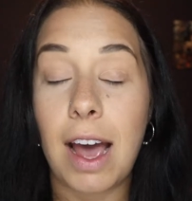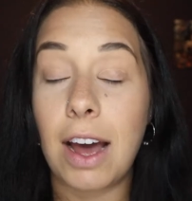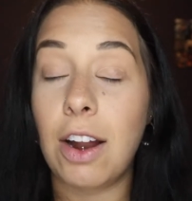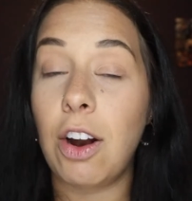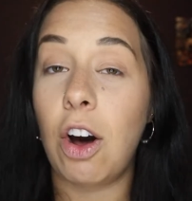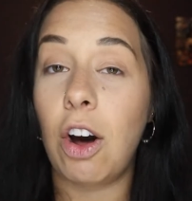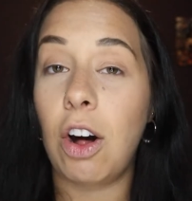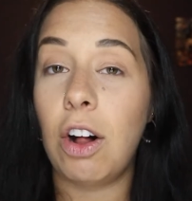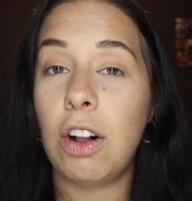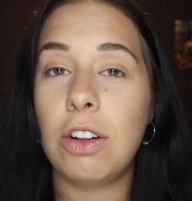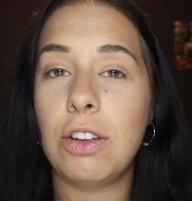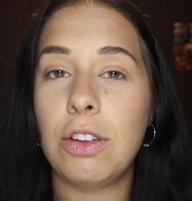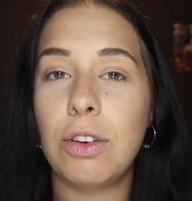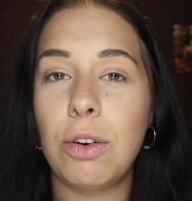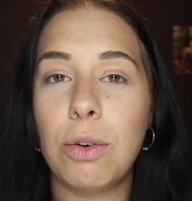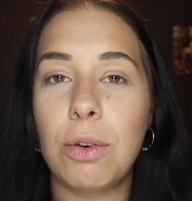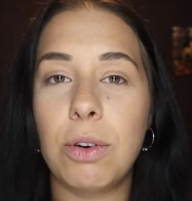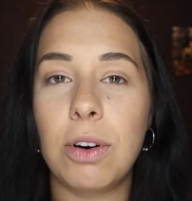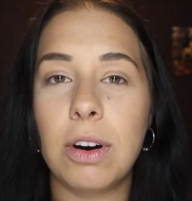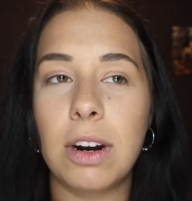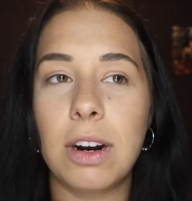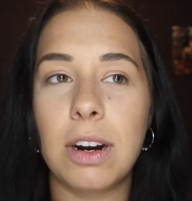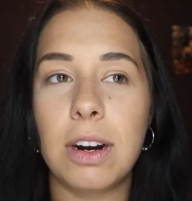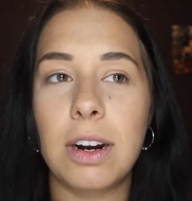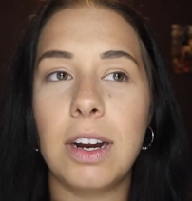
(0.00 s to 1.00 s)
all
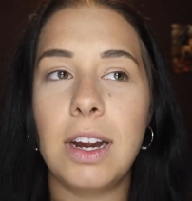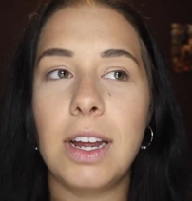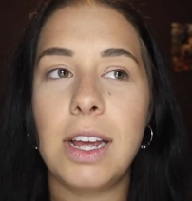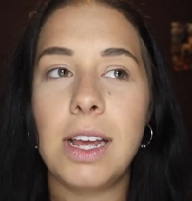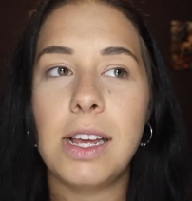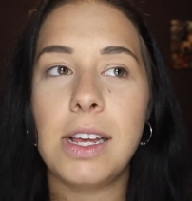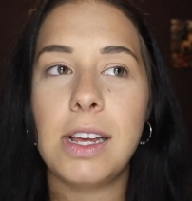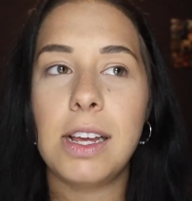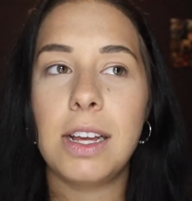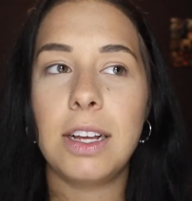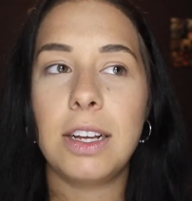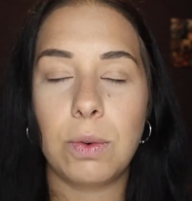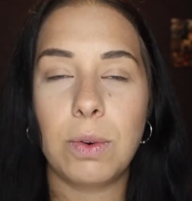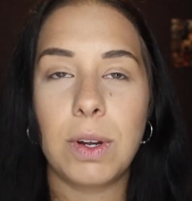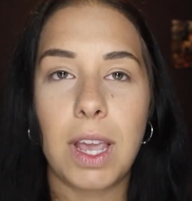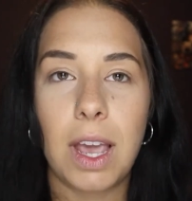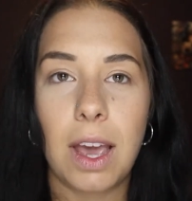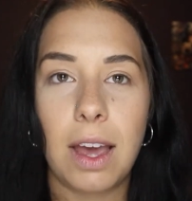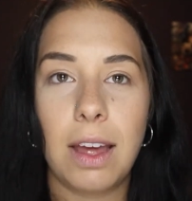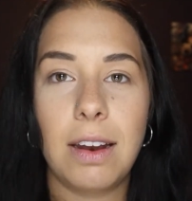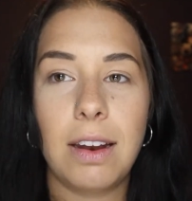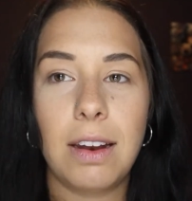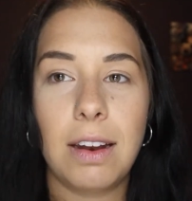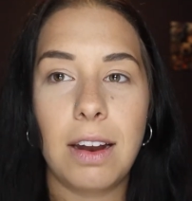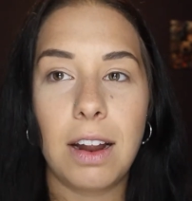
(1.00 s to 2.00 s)
or don't
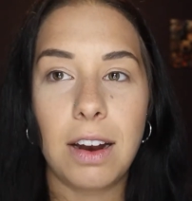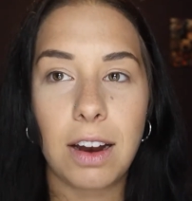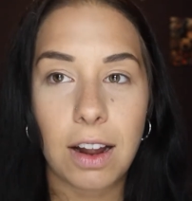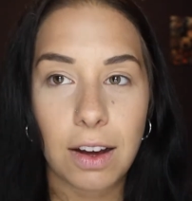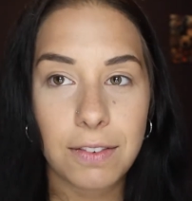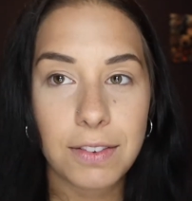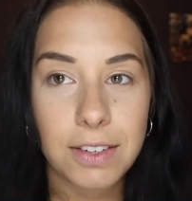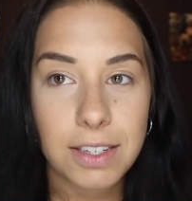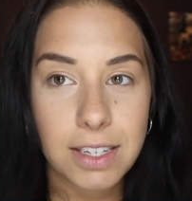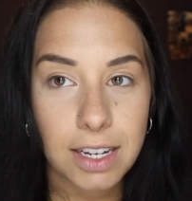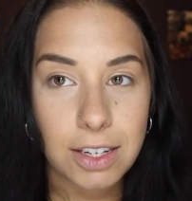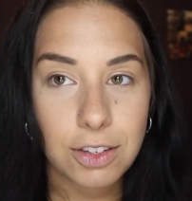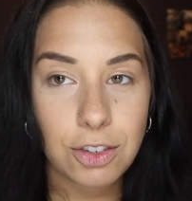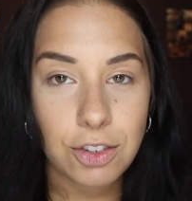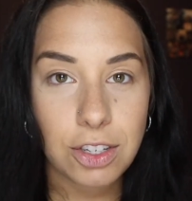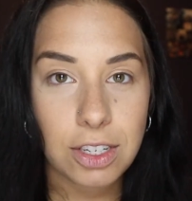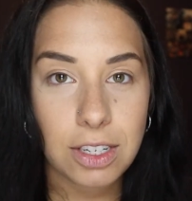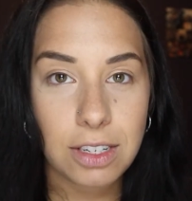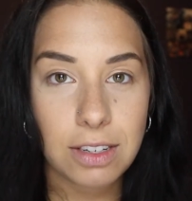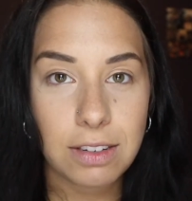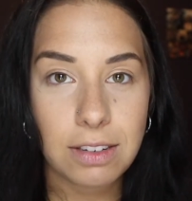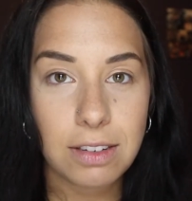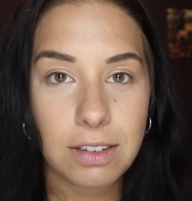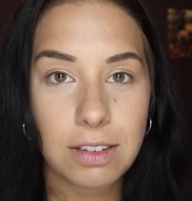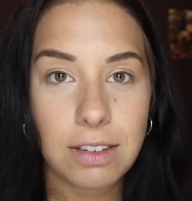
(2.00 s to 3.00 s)
get enough
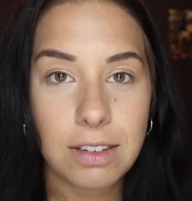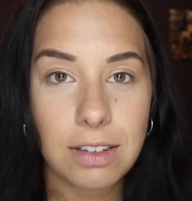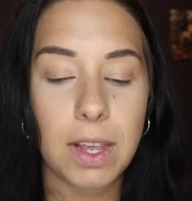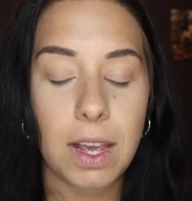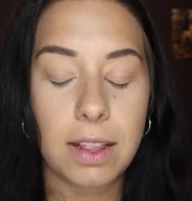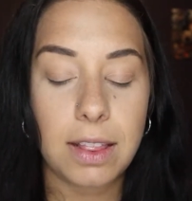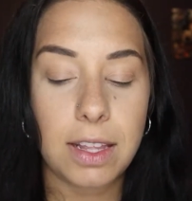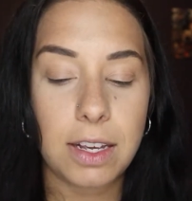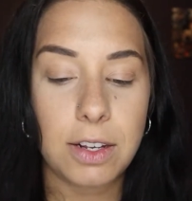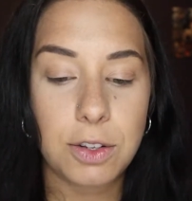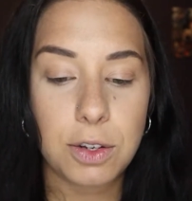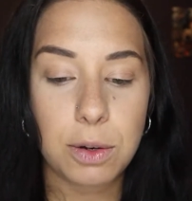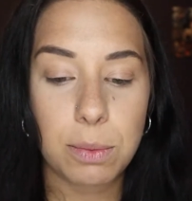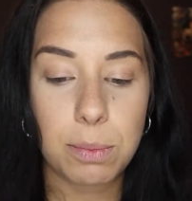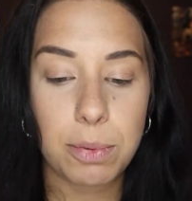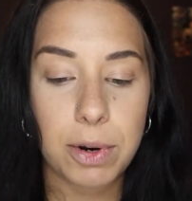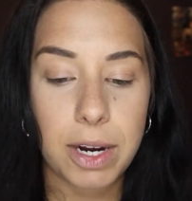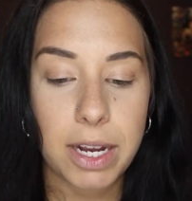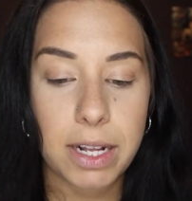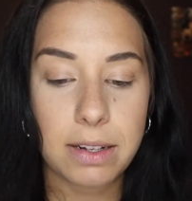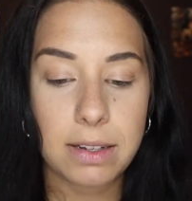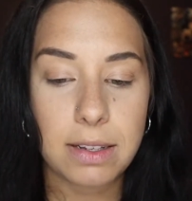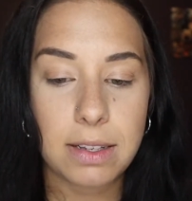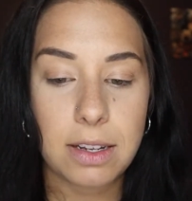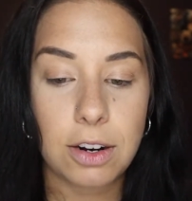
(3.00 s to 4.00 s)
attention. And these are
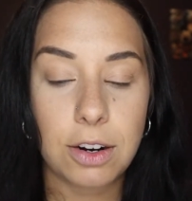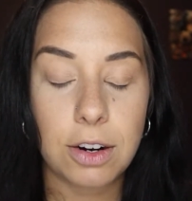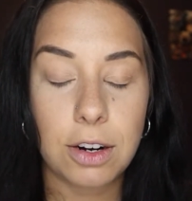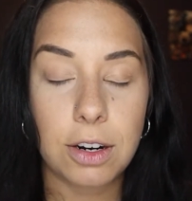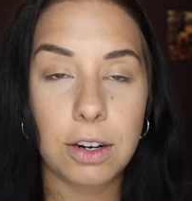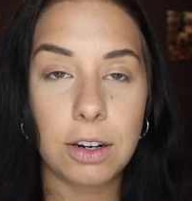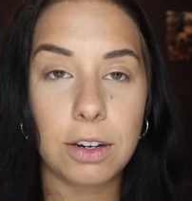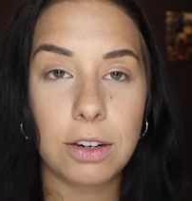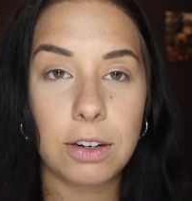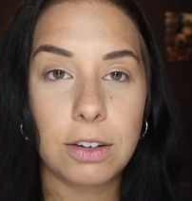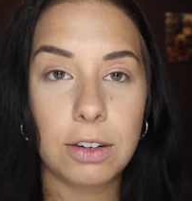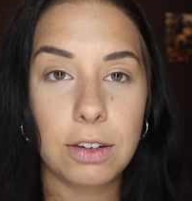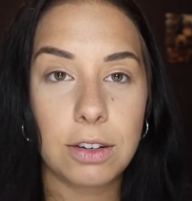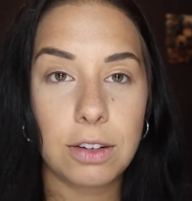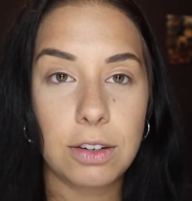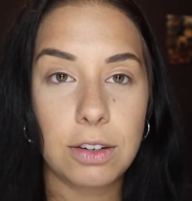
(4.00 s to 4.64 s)
brands that are